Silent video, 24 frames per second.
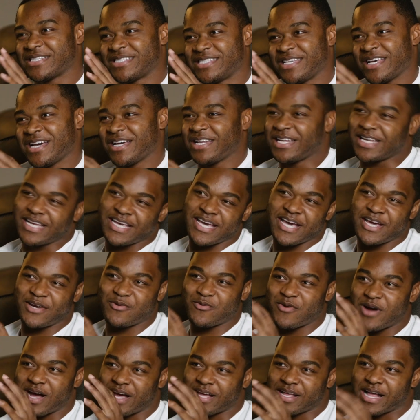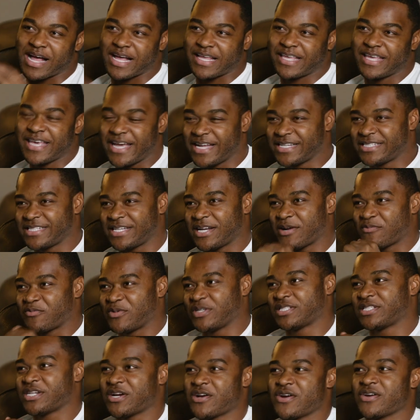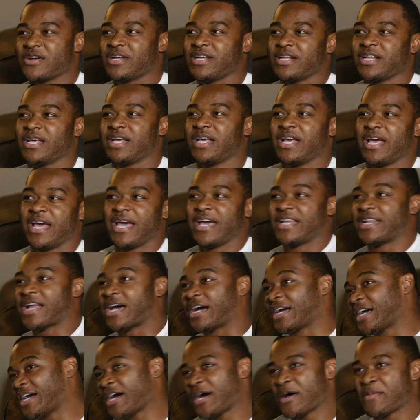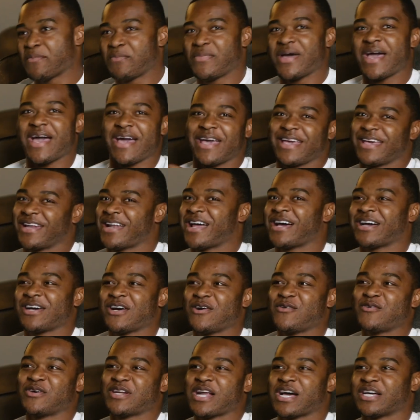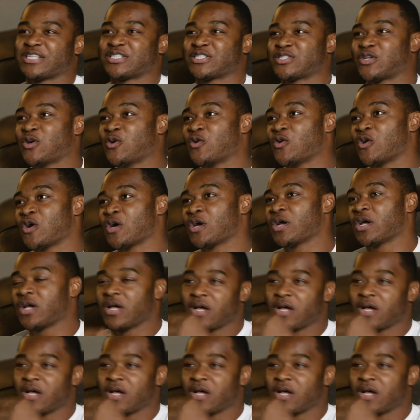the tail end where I catch it. I'm returning, and I cut back, and I go, and I score.